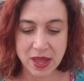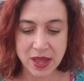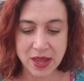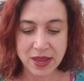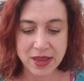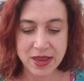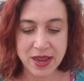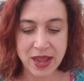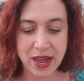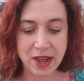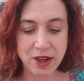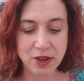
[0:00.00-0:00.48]

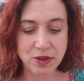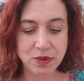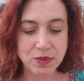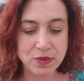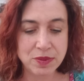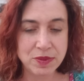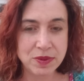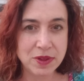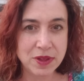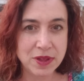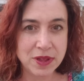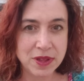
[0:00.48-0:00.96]
Now,
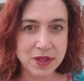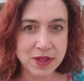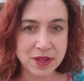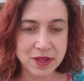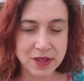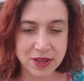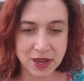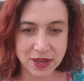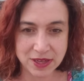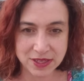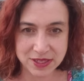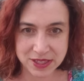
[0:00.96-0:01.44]

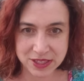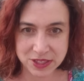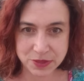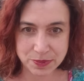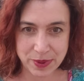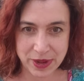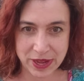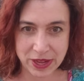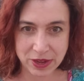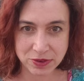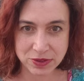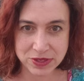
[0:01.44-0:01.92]
gut
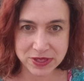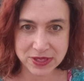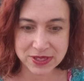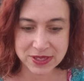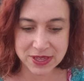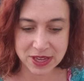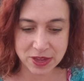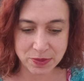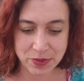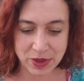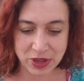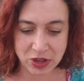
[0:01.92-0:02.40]
dysbiosis
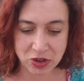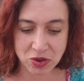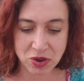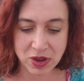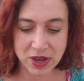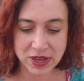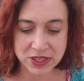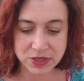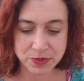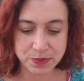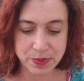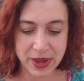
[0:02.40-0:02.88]
can be
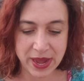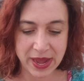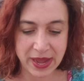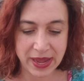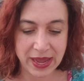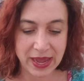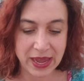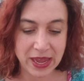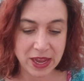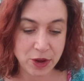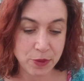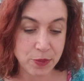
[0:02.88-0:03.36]
caused by
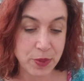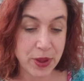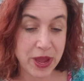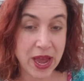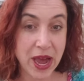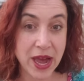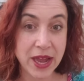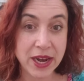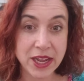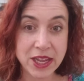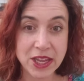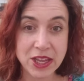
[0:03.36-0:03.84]

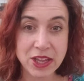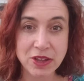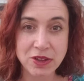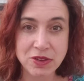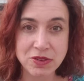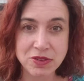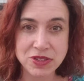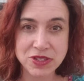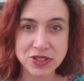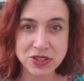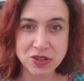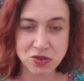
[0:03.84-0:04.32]
antibiotic
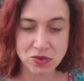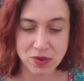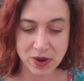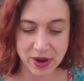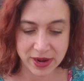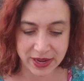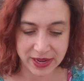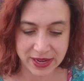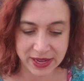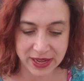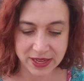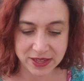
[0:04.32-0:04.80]
use,
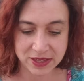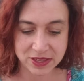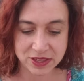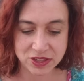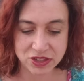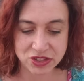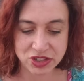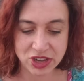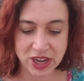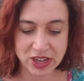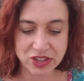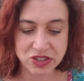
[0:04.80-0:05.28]
chronic
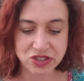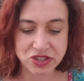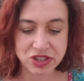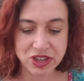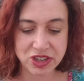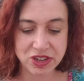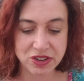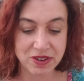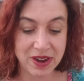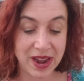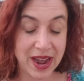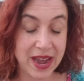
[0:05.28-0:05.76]

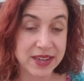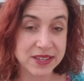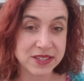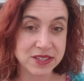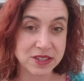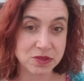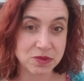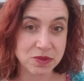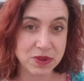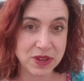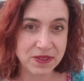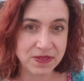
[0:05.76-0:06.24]
indigestion or
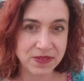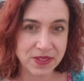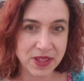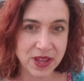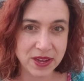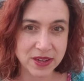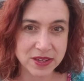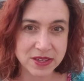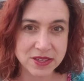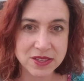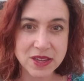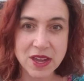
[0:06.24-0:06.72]
acid
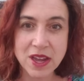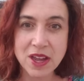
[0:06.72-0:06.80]
reflux,